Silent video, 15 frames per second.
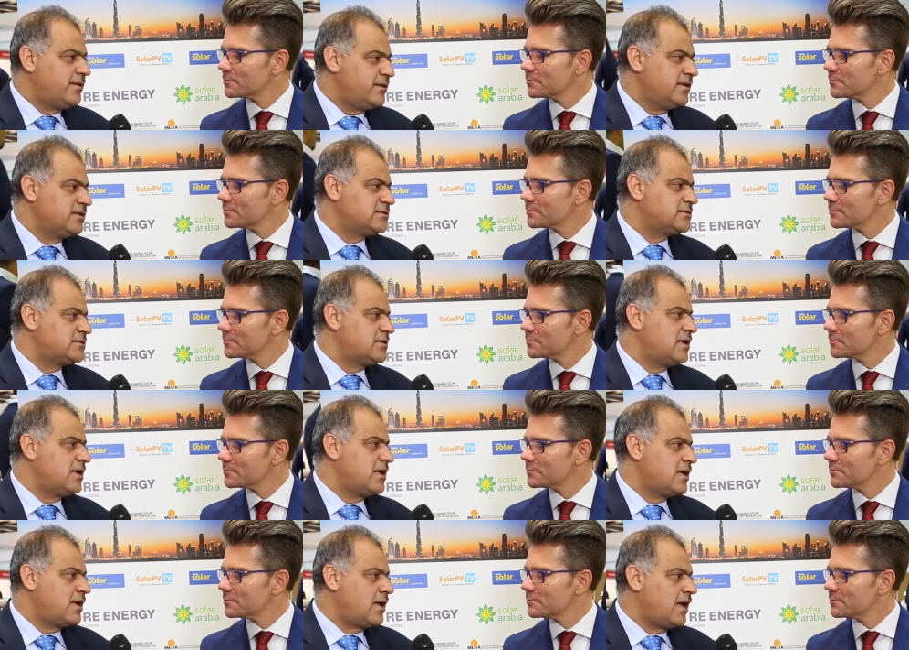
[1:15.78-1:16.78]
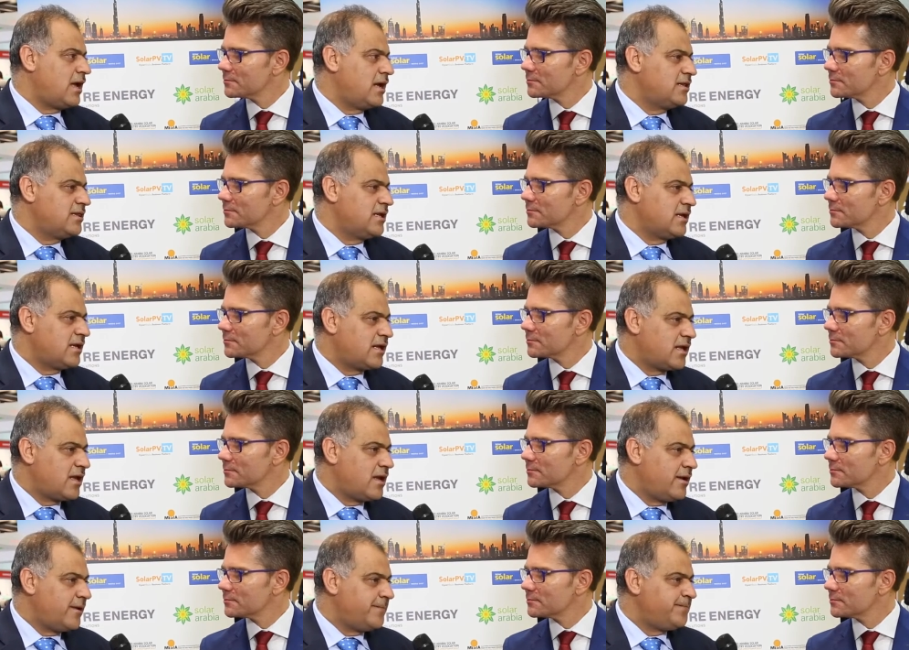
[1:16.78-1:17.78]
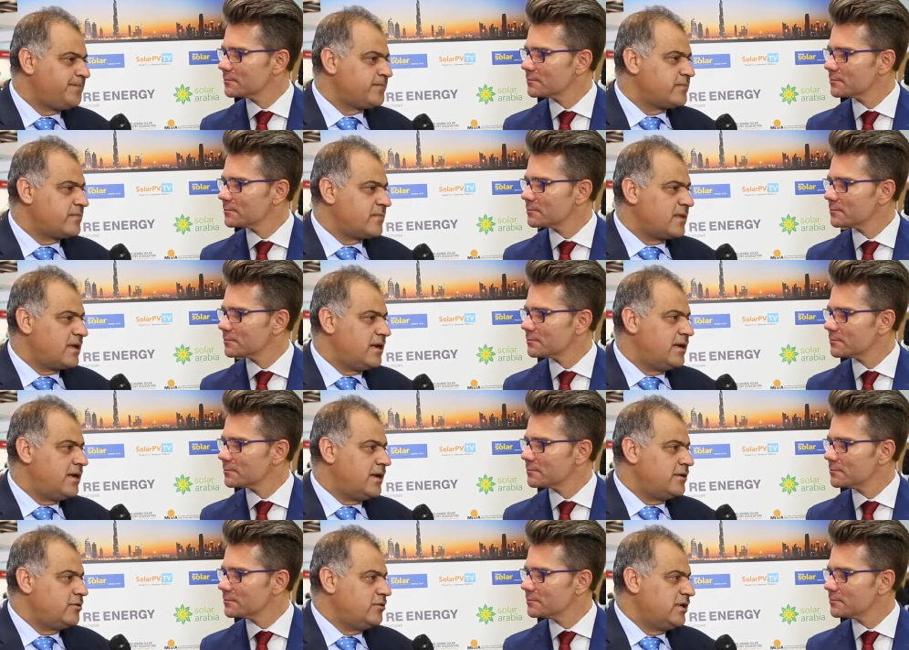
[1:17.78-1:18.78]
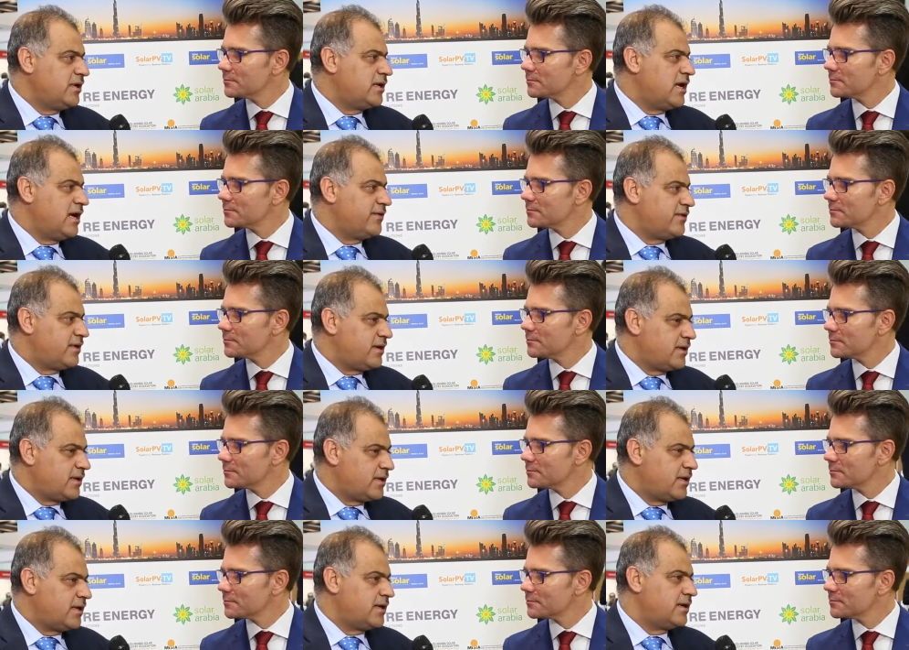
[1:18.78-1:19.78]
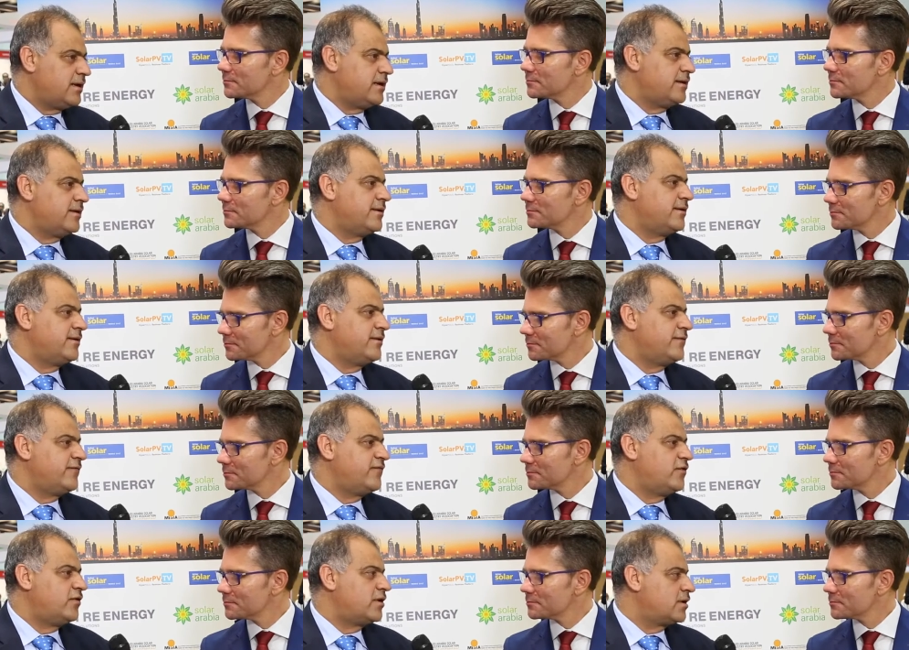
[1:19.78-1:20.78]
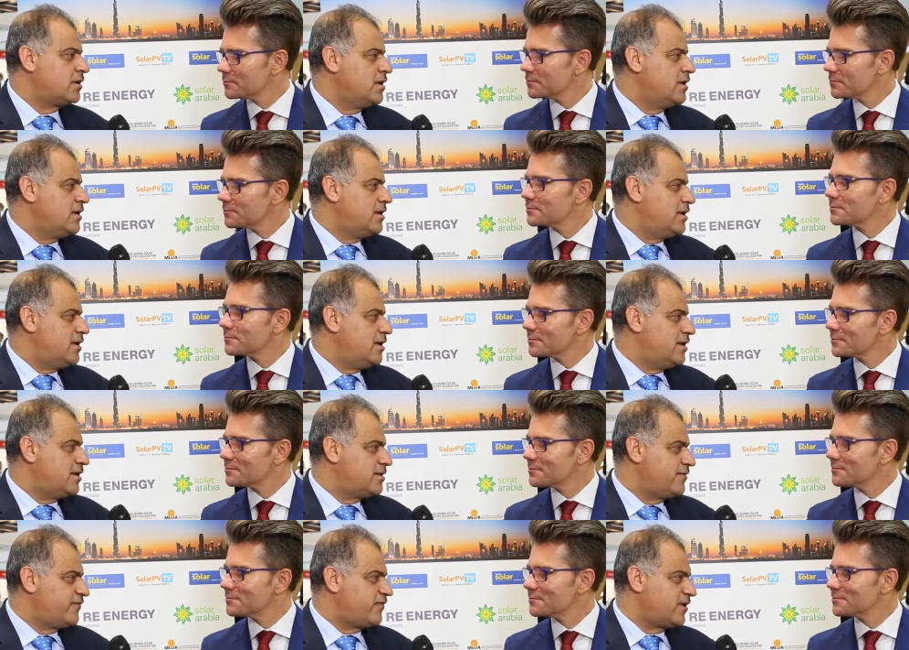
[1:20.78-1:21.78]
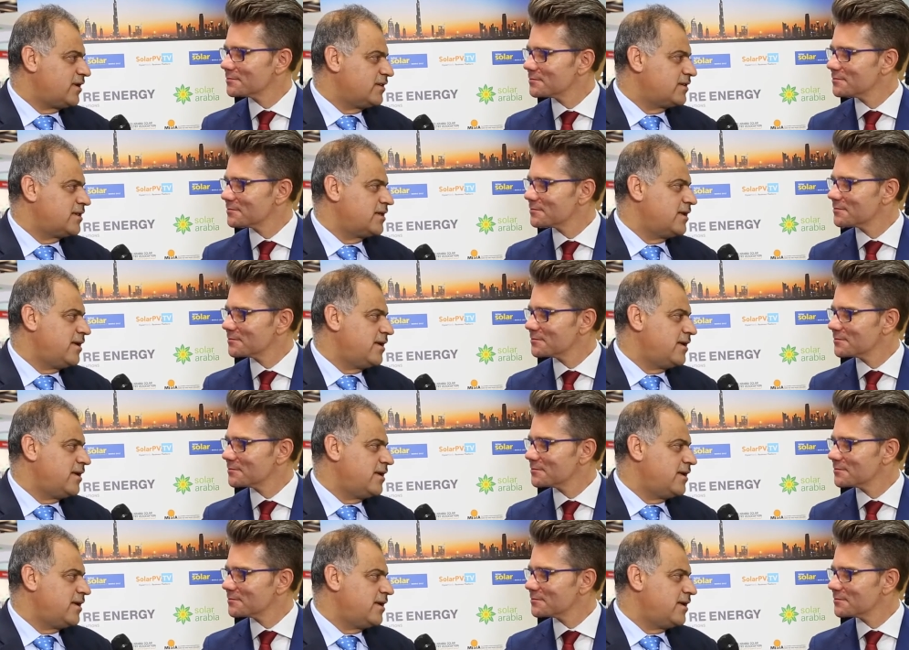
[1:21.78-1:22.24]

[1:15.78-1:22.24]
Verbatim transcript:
Speaker 1: this, I think, a unique gathering for different